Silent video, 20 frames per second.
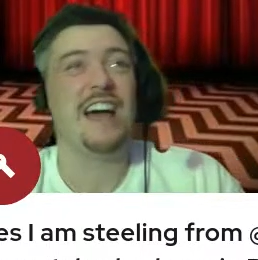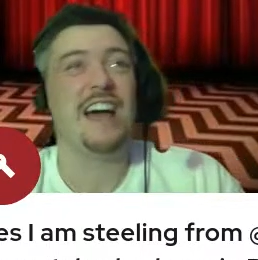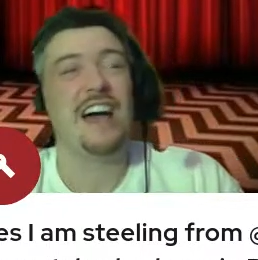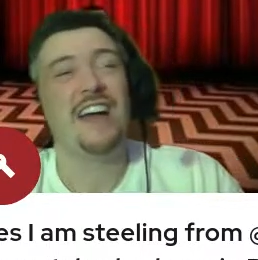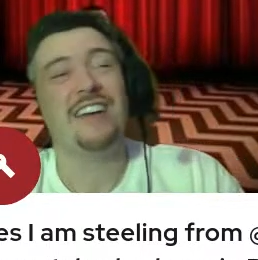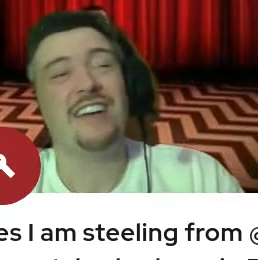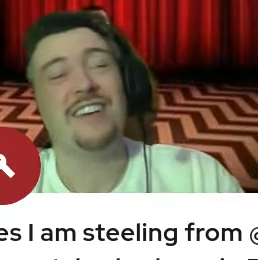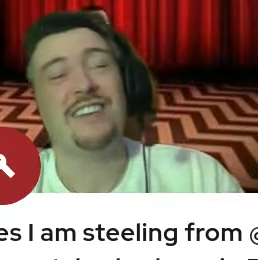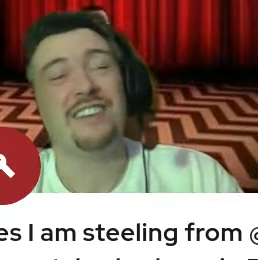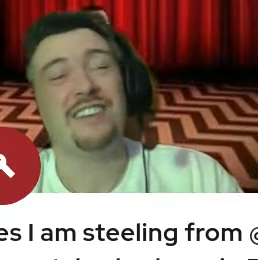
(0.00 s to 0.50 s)

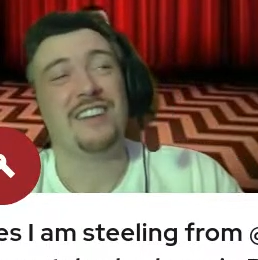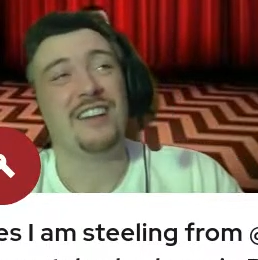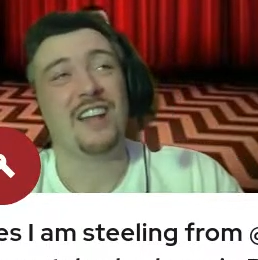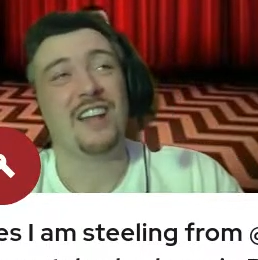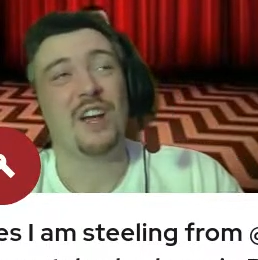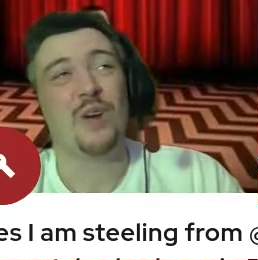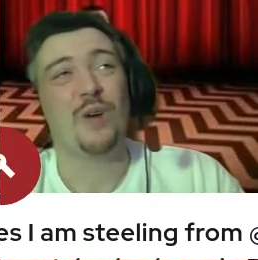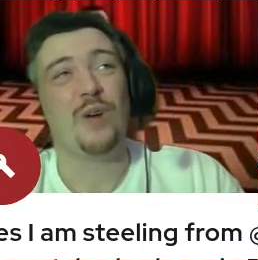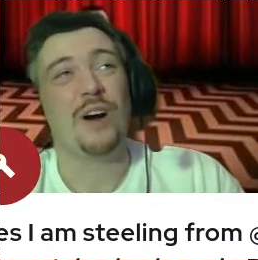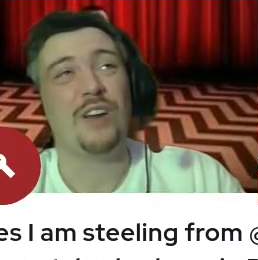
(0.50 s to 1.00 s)
and you're sitting
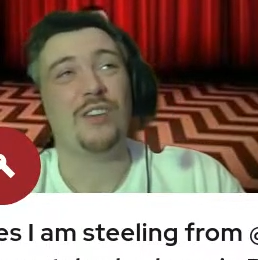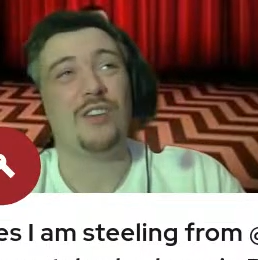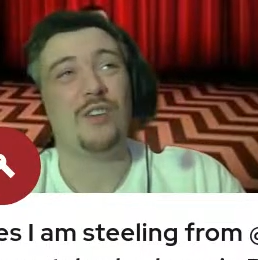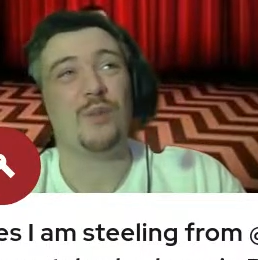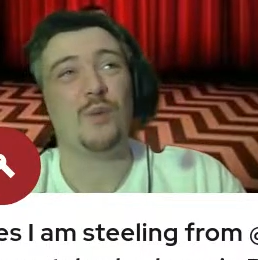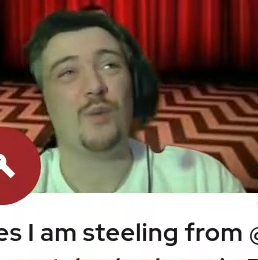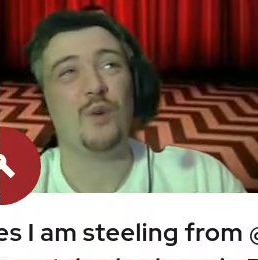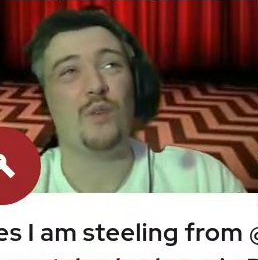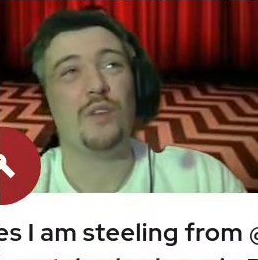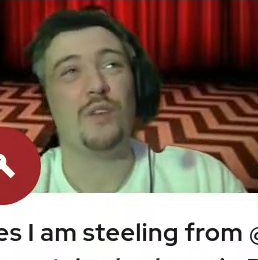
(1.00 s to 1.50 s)
there watching a
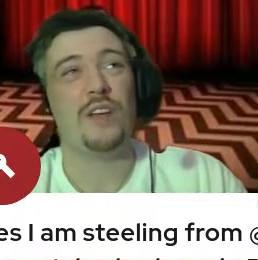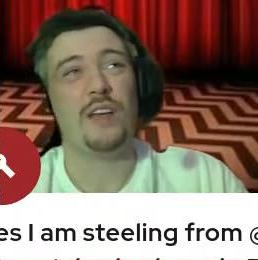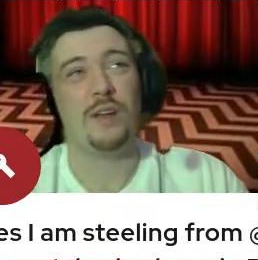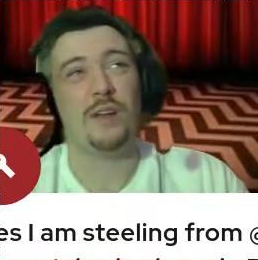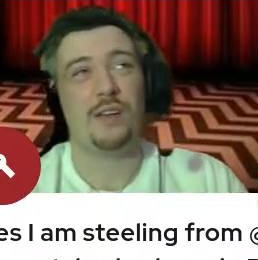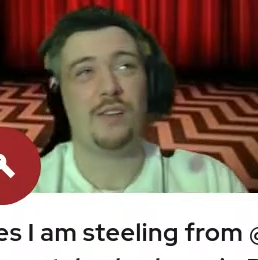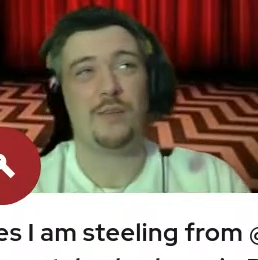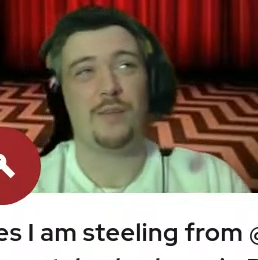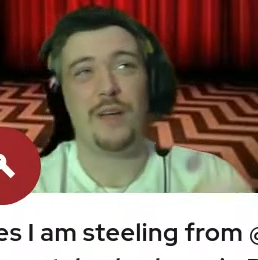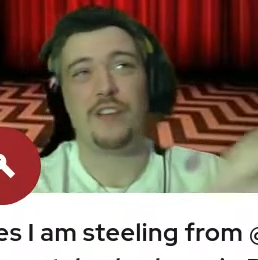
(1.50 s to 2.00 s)
movie, and
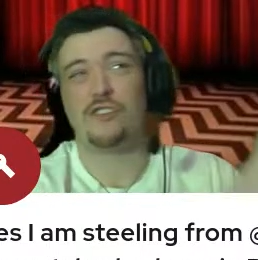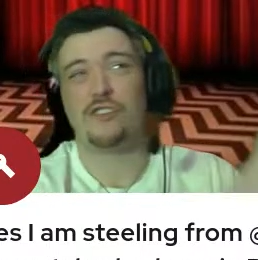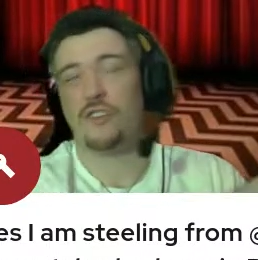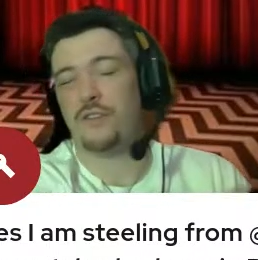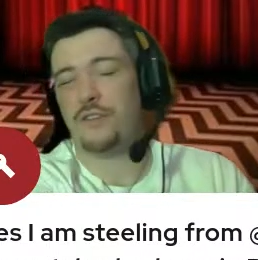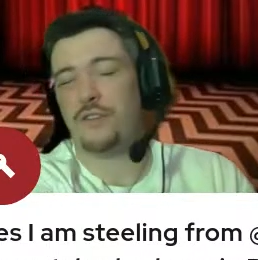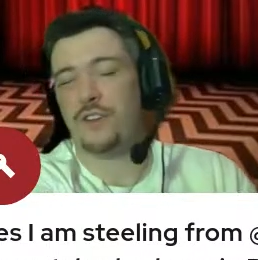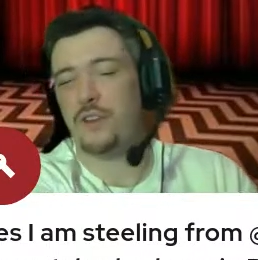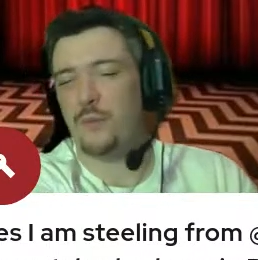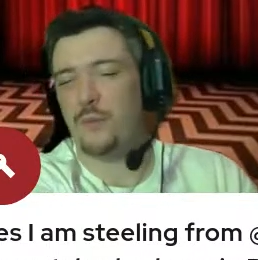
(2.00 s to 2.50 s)
especially
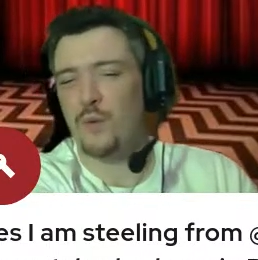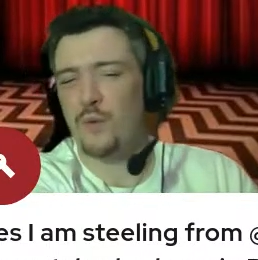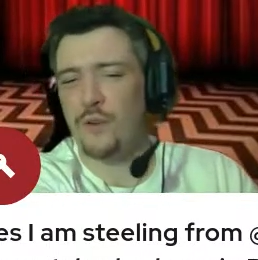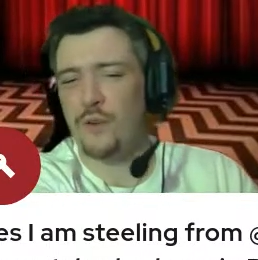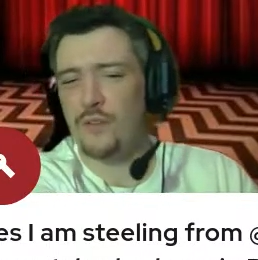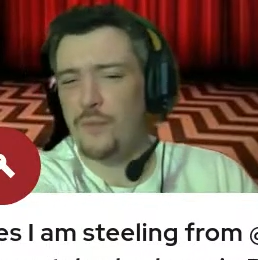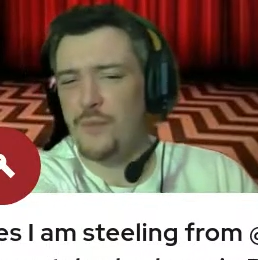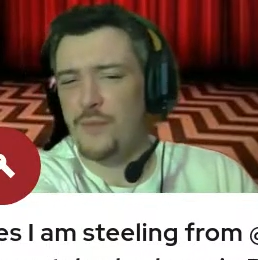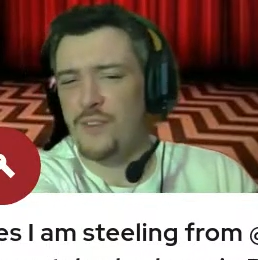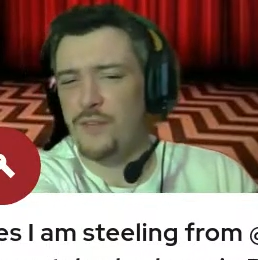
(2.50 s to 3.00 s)
if it's a movie
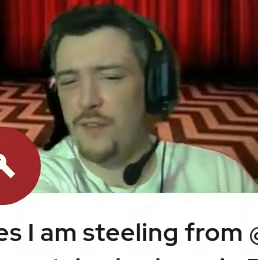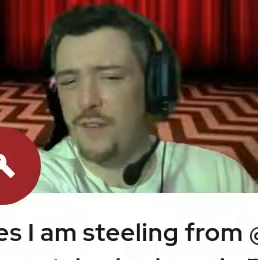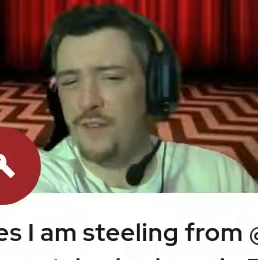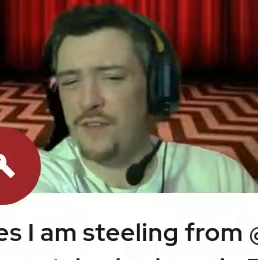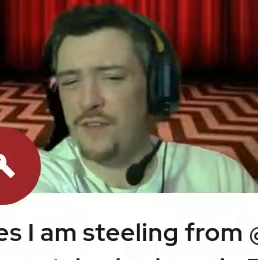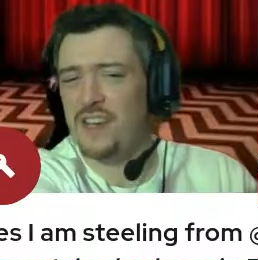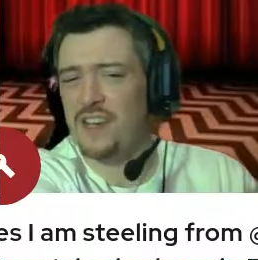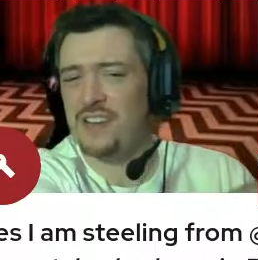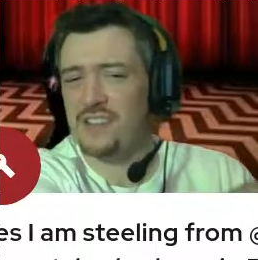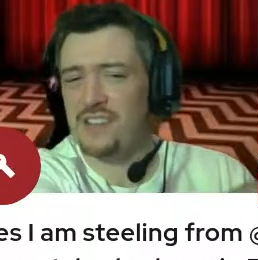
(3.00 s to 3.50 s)
from the
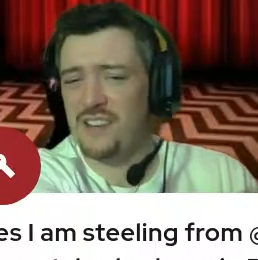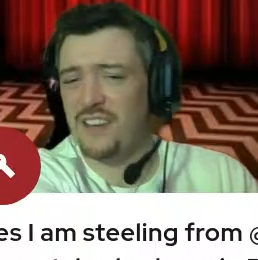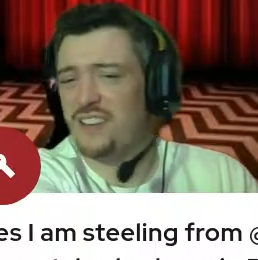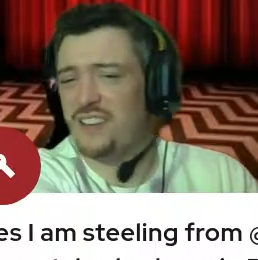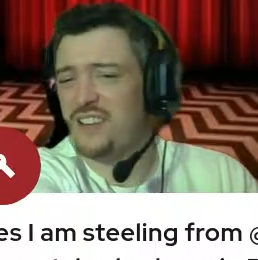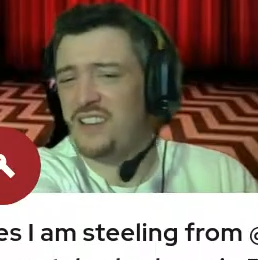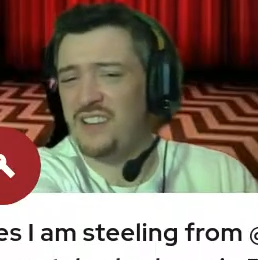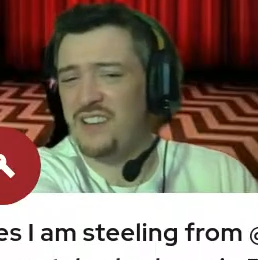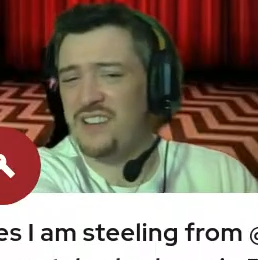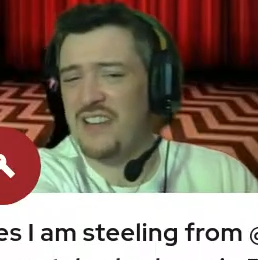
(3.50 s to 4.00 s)
50s,
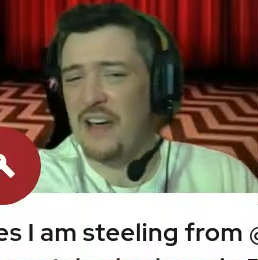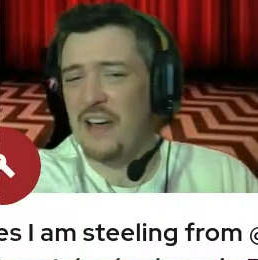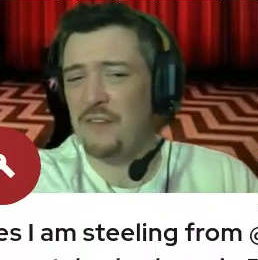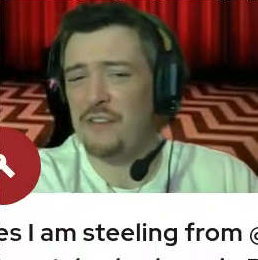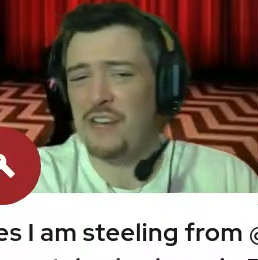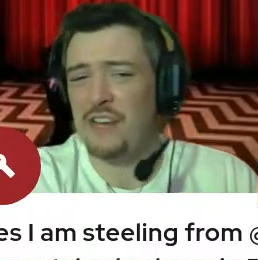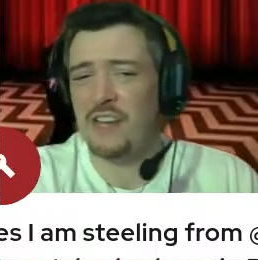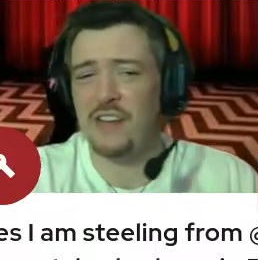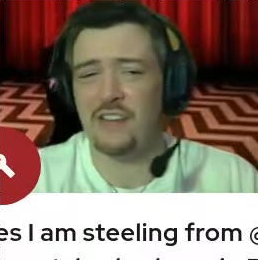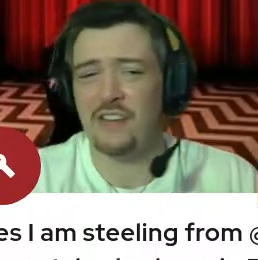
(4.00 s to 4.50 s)
60s,
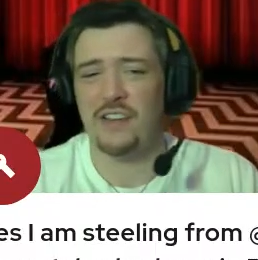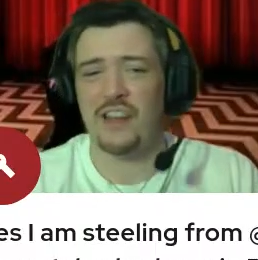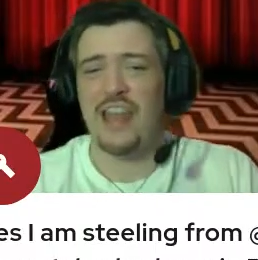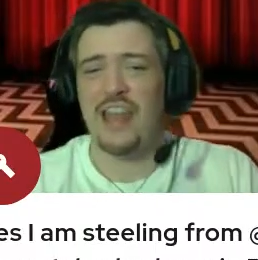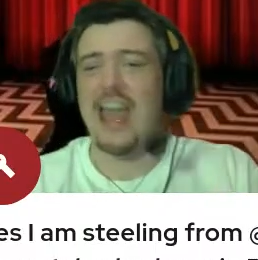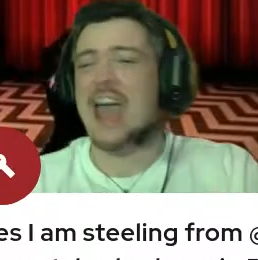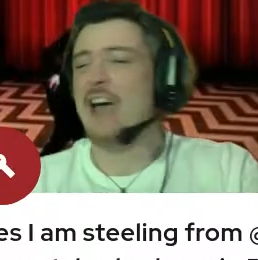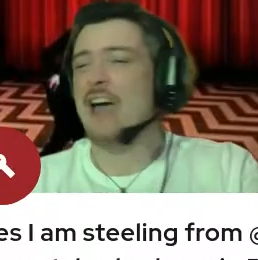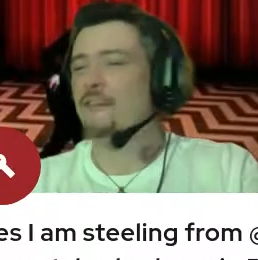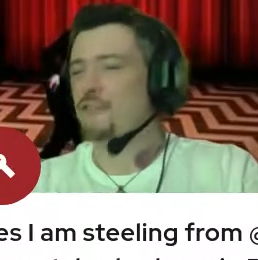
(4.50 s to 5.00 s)
70s, and
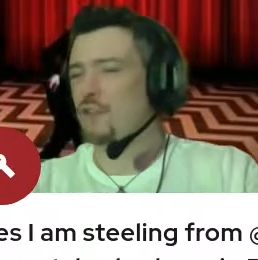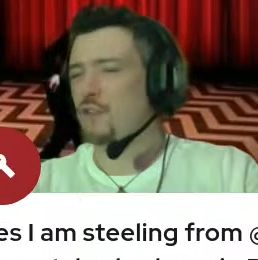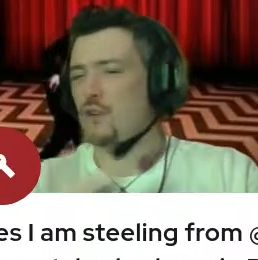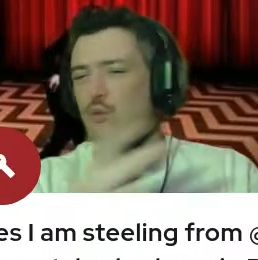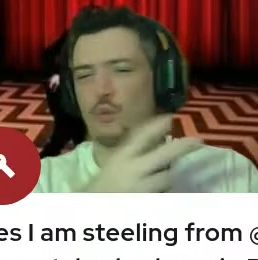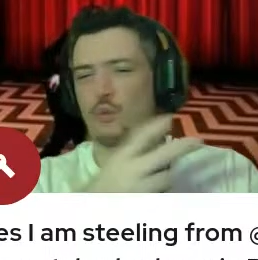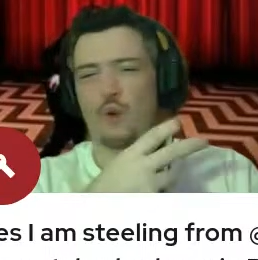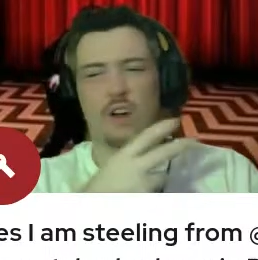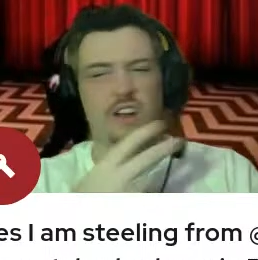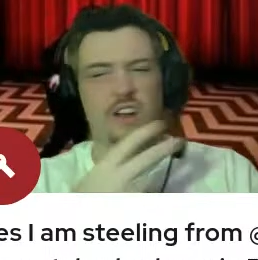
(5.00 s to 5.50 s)

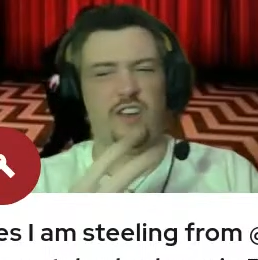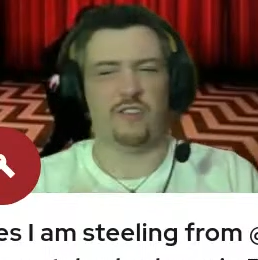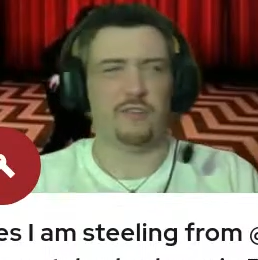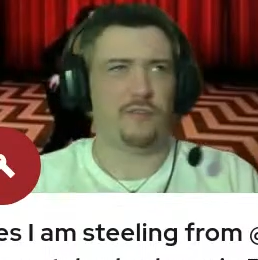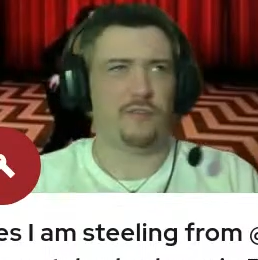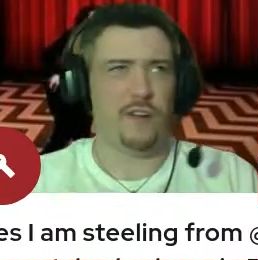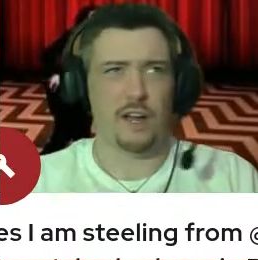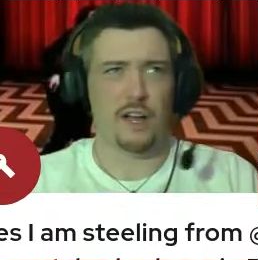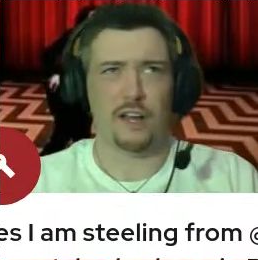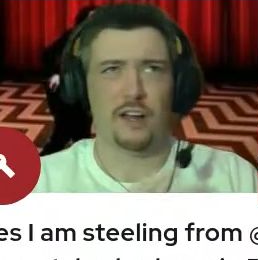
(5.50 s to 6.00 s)
everyone is
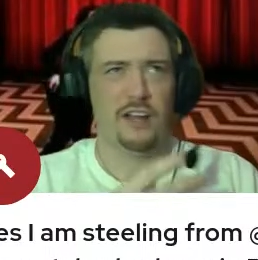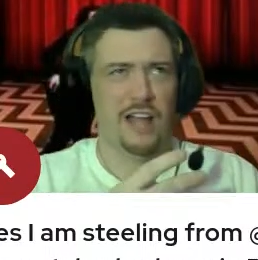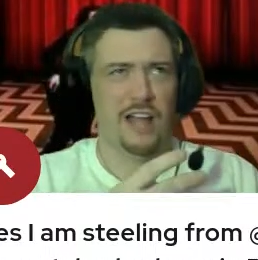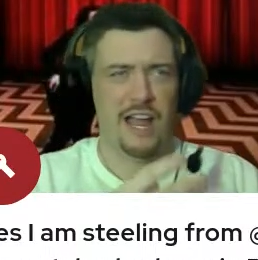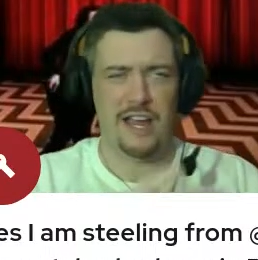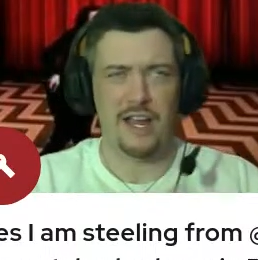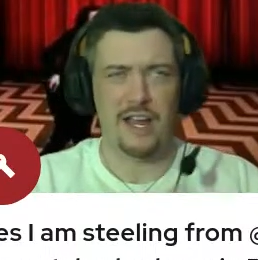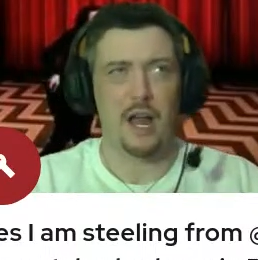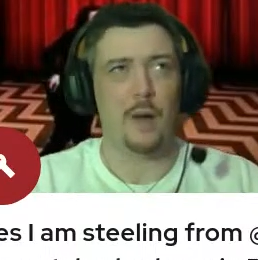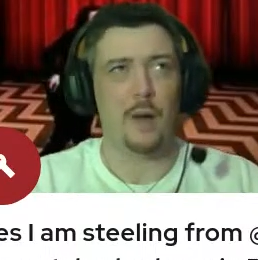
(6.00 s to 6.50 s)
fucking
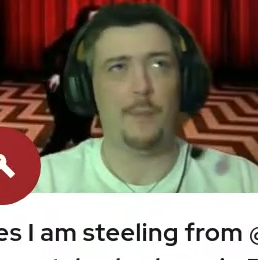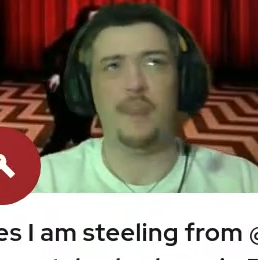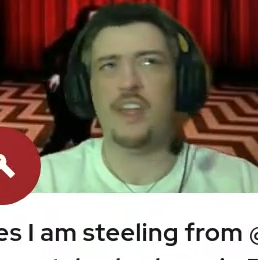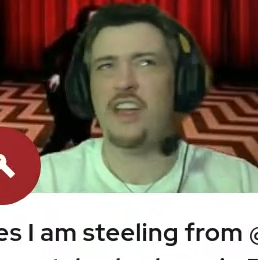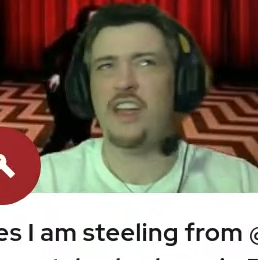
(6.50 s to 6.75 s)
lighting up.